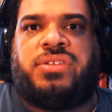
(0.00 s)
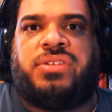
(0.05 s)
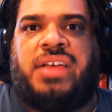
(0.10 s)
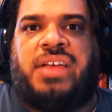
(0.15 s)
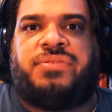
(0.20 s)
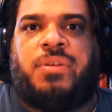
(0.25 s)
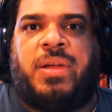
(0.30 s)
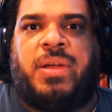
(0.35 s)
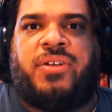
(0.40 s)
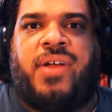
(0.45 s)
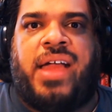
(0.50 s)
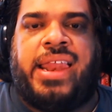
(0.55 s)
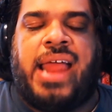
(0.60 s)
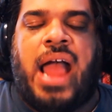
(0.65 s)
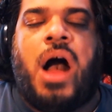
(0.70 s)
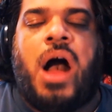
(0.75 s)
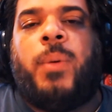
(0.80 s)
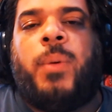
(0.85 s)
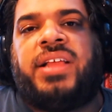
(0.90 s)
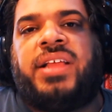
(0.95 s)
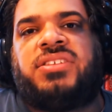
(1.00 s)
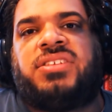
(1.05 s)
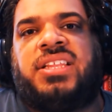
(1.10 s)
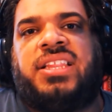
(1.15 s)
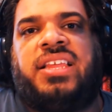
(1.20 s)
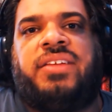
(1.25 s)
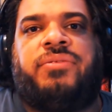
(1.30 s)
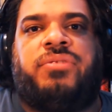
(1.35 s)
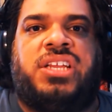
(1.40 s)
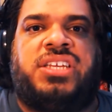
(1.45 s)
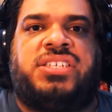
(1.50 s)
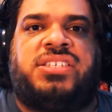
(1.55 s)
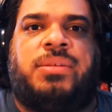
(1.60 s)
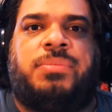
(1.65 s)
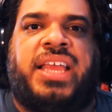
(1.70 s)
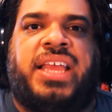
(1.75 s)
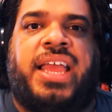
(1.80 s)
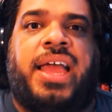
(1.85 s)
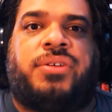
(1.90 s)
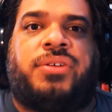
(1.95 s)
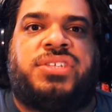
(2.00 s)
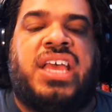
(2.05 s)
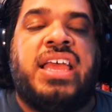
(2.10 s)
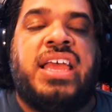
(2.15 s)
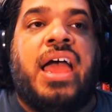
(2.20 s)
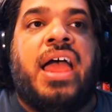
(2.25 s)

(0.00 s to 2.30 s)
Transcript: left on my credit. I'll wait until they release something else."